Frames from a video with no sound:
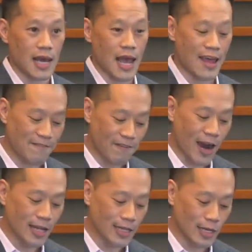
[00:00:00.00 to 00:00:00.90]
And
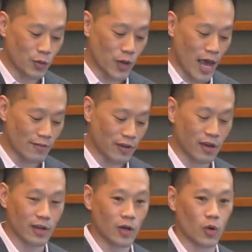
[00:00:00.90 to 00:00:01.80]
finally, we have a
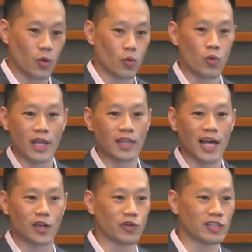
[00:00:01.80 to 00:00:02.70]
red
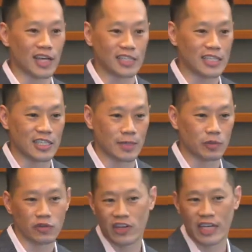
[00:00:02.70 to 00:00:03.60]
light, green light system,
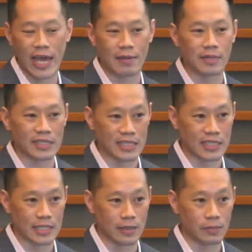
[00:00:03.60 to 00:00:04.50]
sort of a gaming
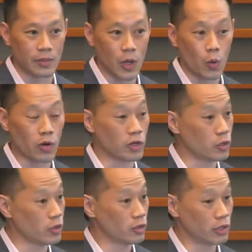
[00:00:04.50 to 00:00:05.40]
system, where
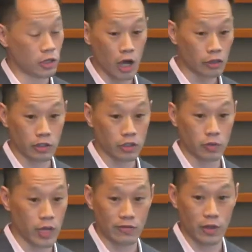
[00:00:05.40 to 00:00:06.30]
the doctor can do
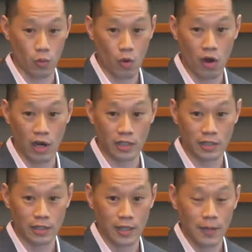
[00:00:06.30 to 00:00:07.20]
whatever they want,
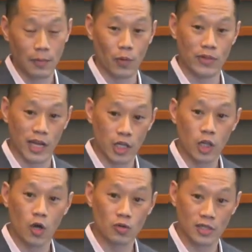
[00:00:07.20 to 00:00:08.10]
but when they
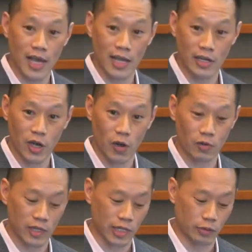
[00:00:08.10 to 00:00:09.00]
close that note,
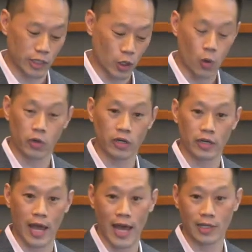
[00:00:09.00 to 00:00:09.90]
it's recorded
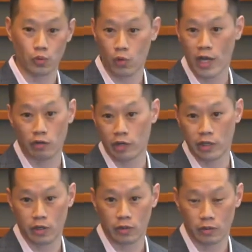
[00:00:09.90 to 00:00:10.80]
as red, green,
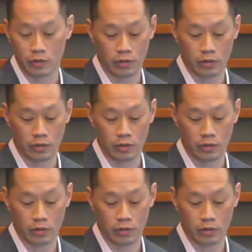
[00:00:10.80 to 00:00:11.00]
or